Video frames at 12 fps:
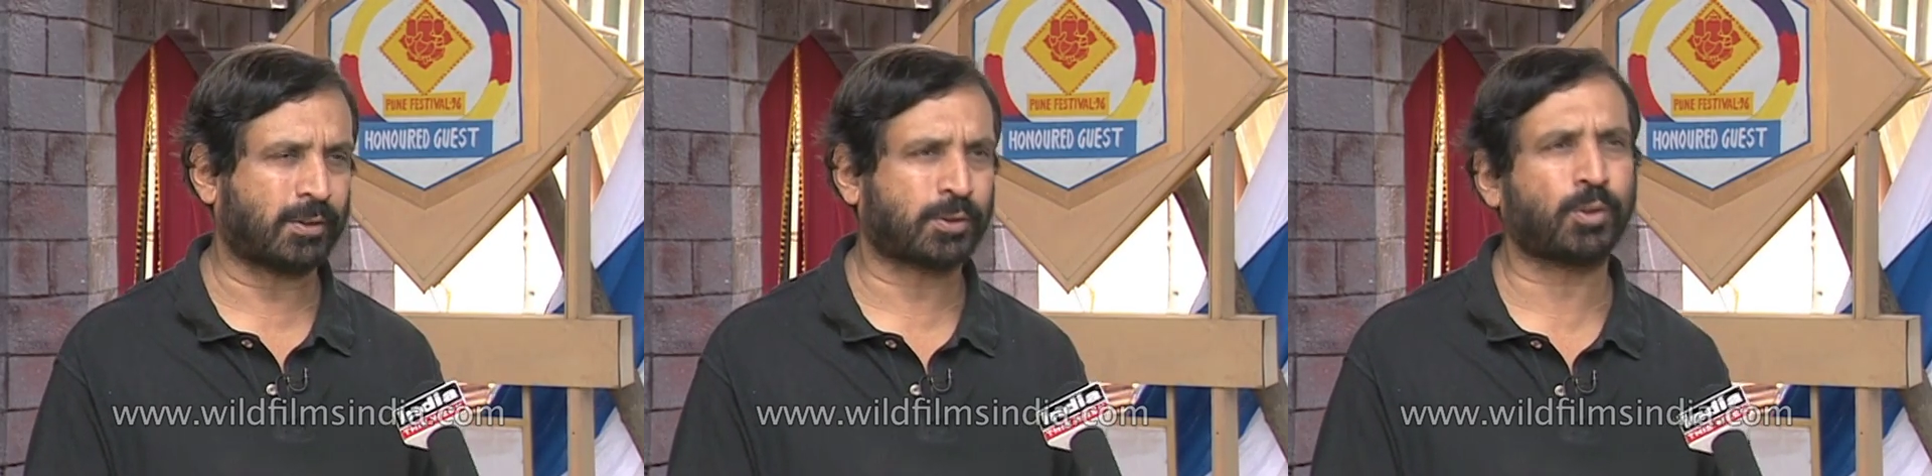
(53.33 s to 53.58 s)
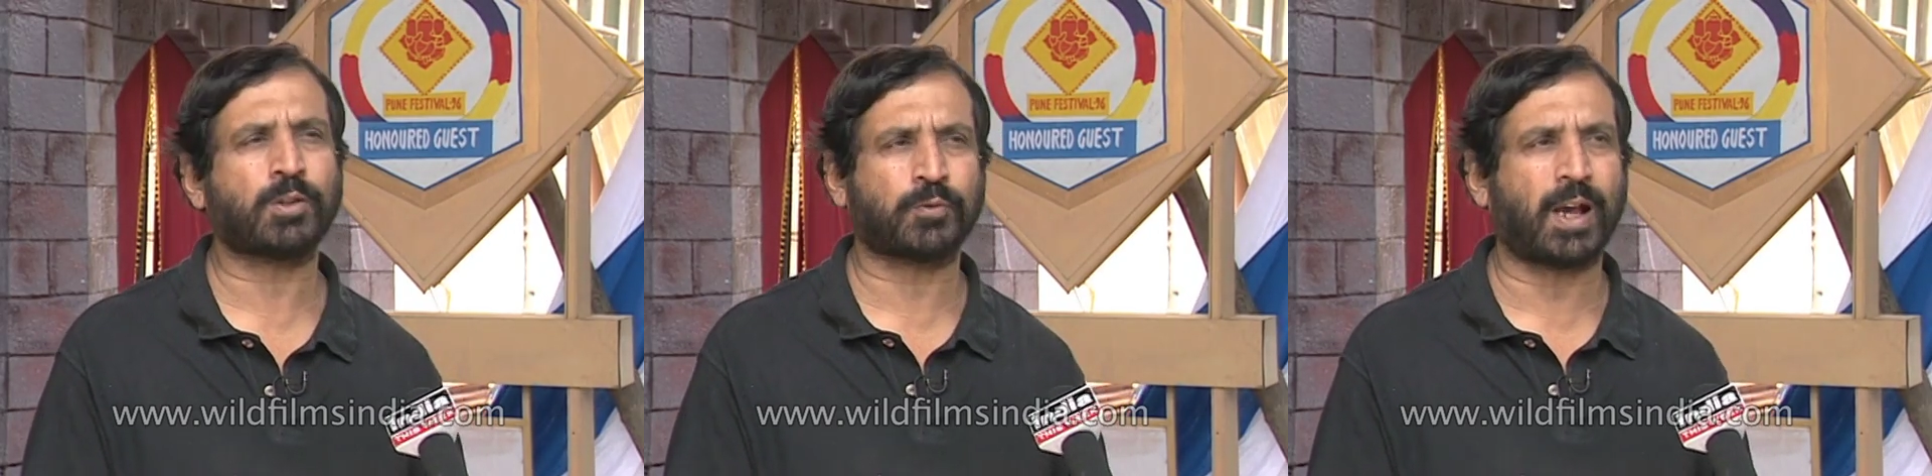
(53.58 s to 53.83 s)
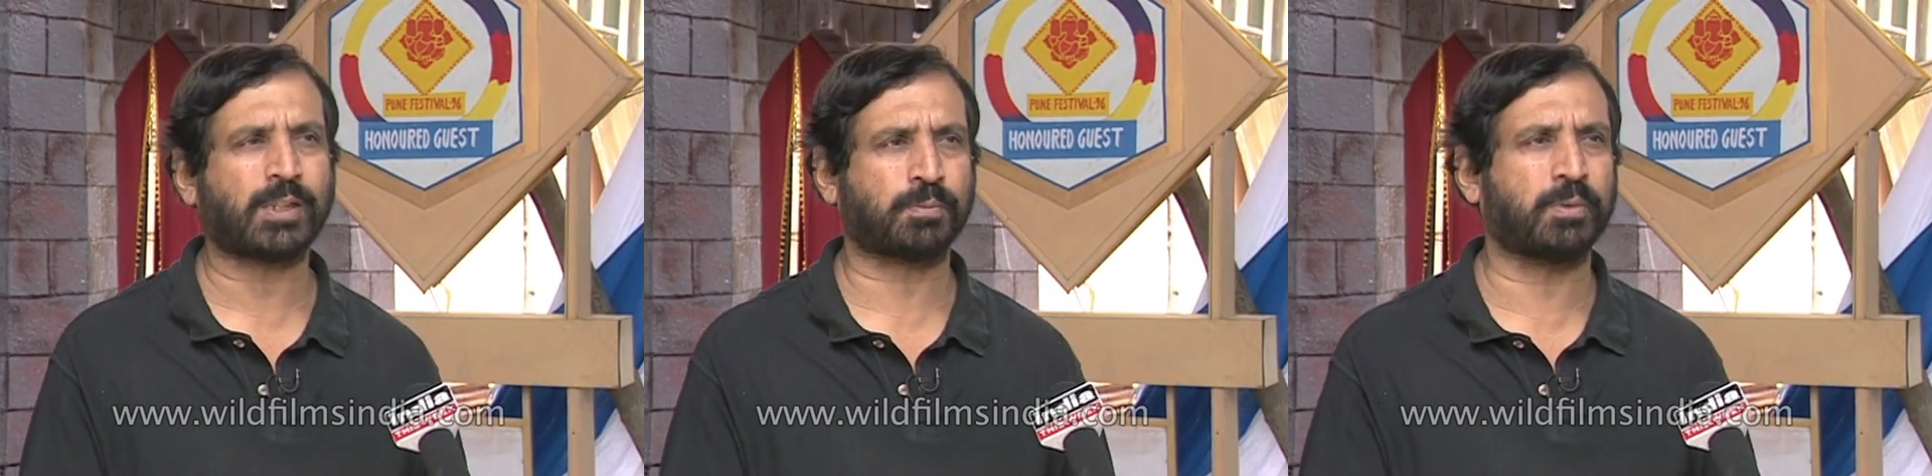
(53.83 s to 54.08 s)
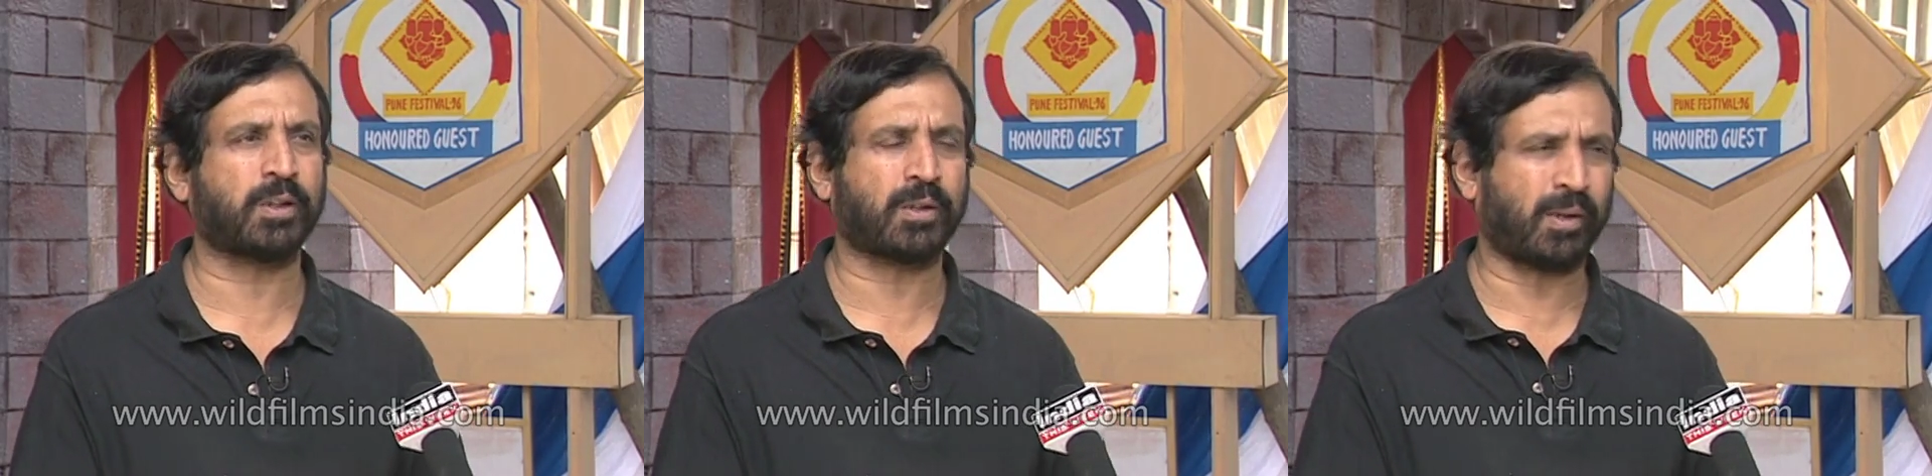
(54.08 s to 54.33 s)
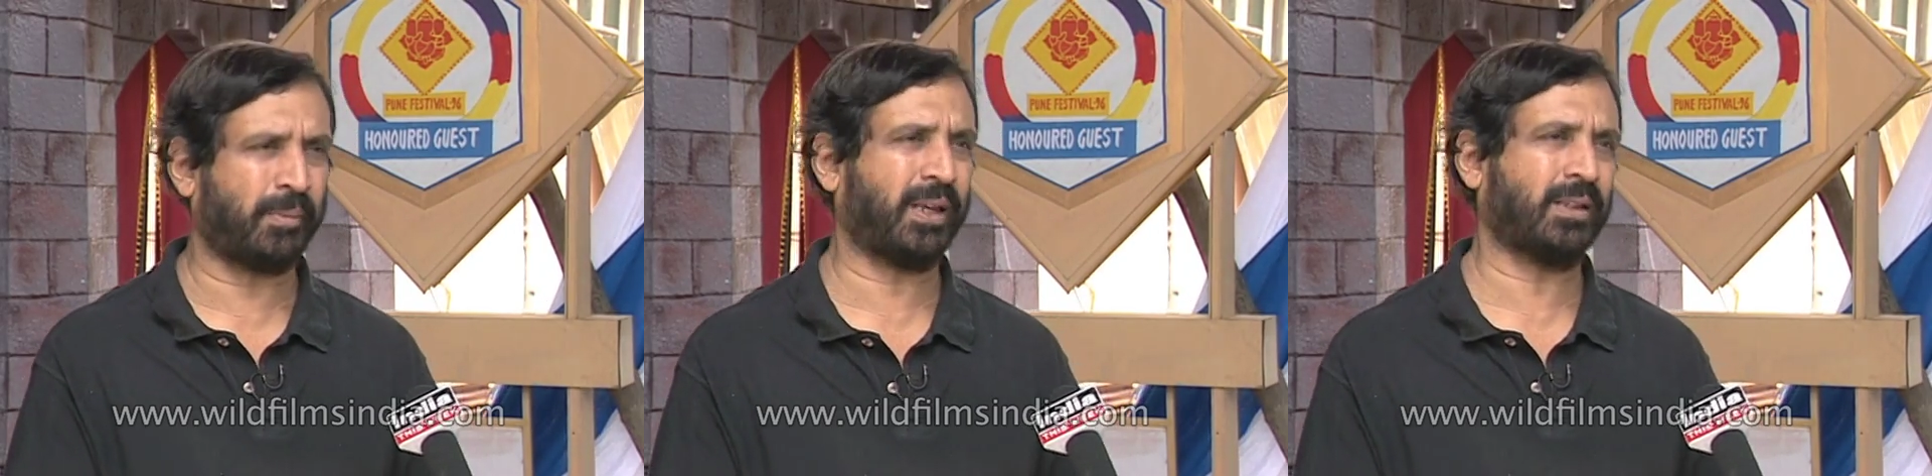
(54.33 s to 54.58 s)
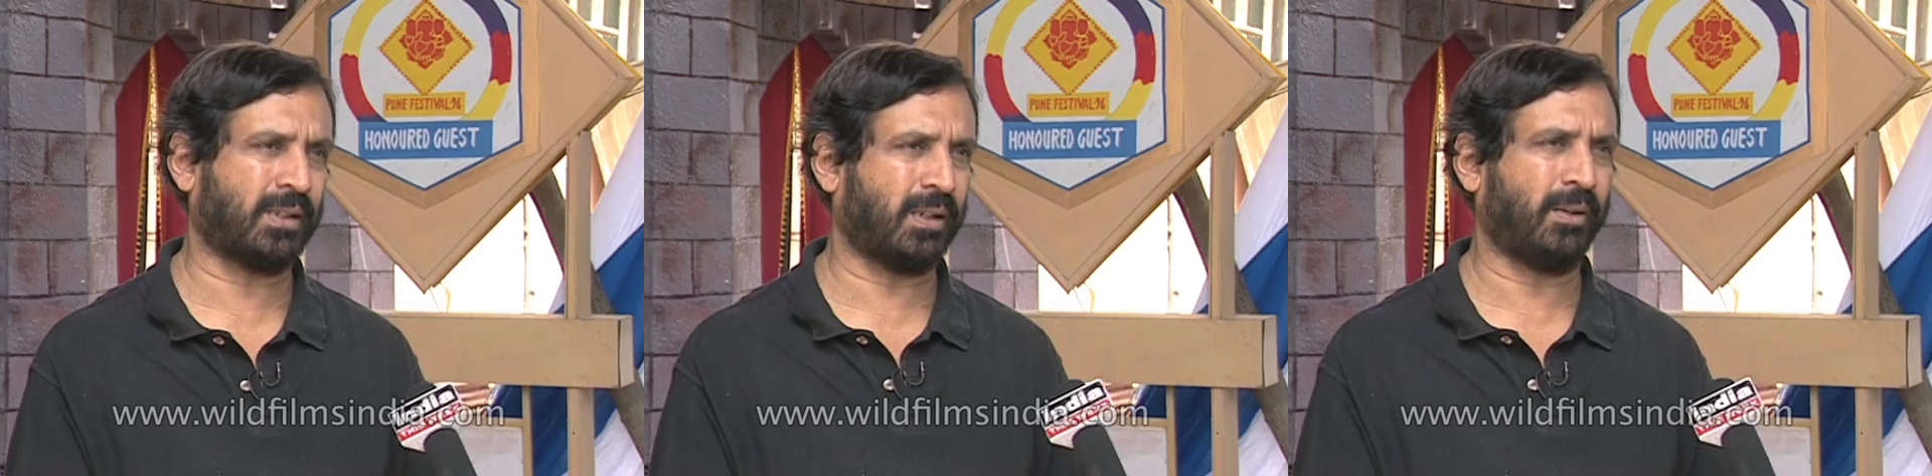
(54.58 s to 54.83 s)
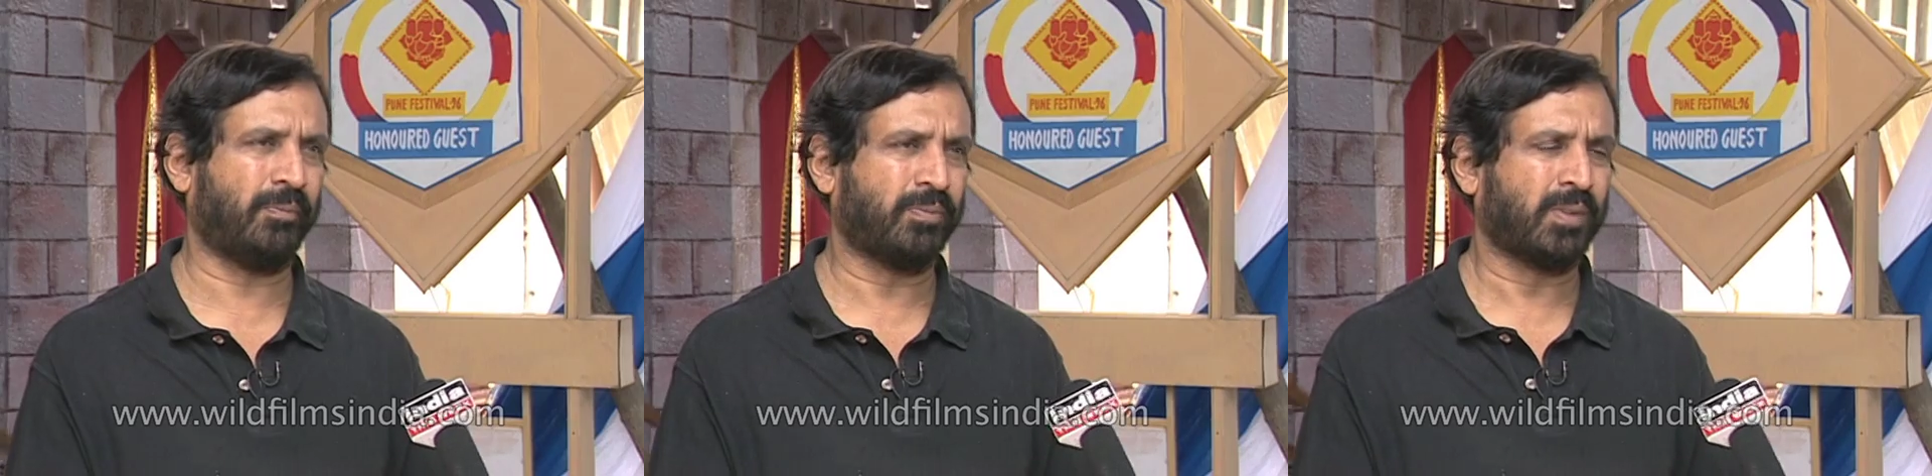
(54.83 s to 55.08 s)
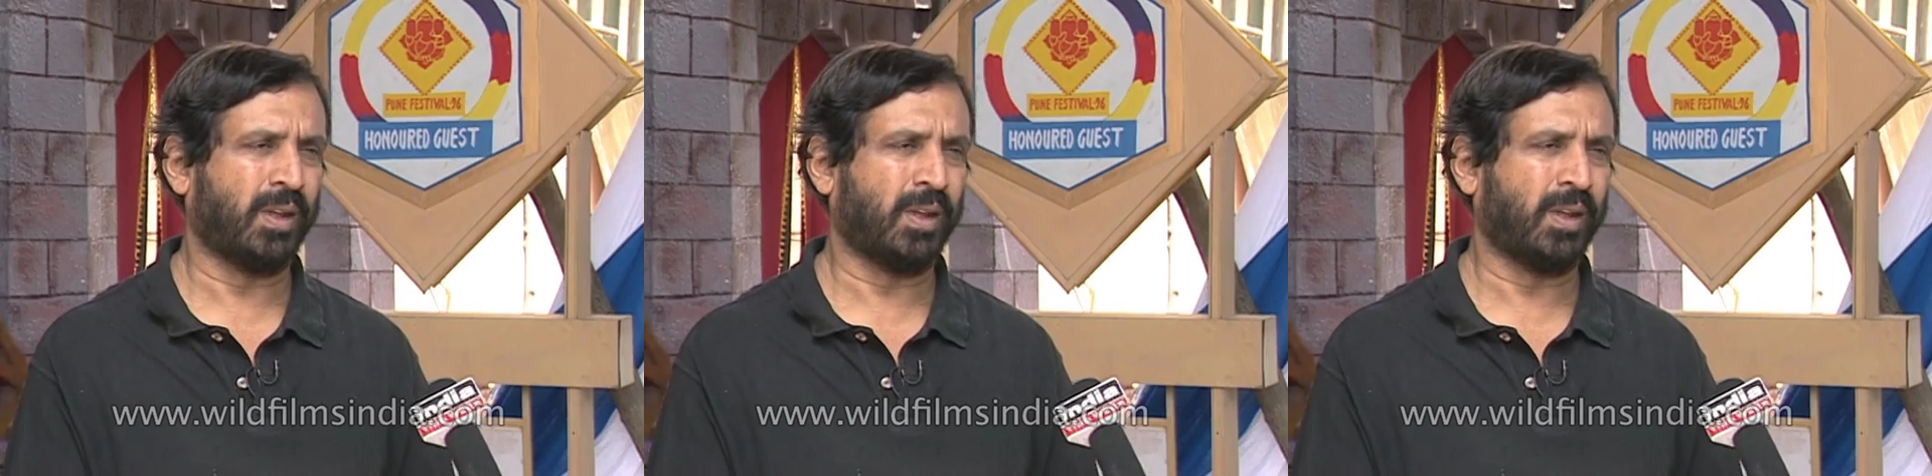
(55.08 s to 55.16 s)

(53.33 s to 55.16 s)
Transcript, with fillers: So it's fast becoming the,